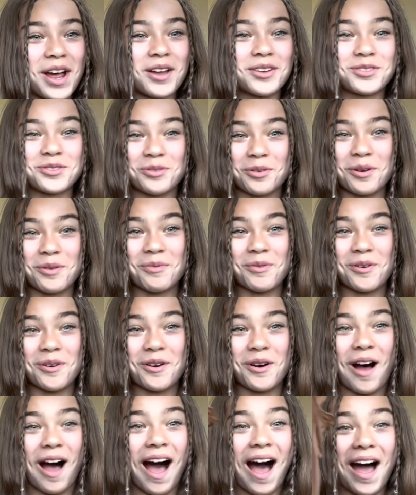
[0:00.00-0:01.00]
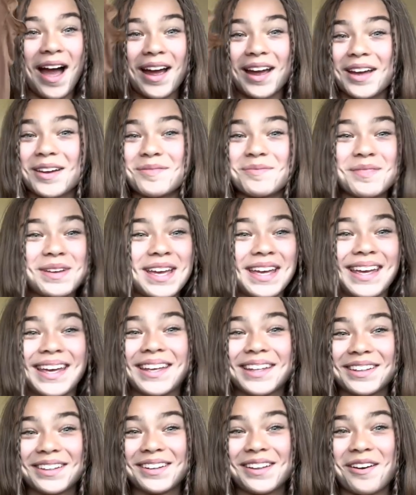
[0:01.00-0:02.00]
adorable. I'm
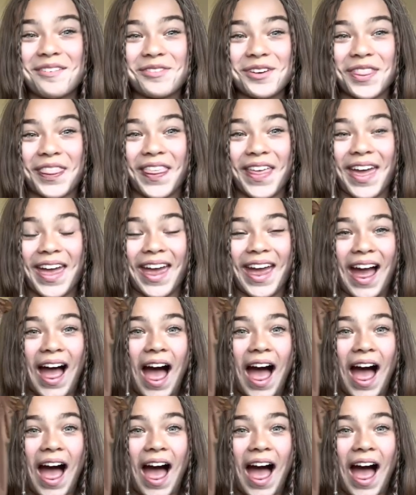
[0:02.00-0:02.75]
in love with it.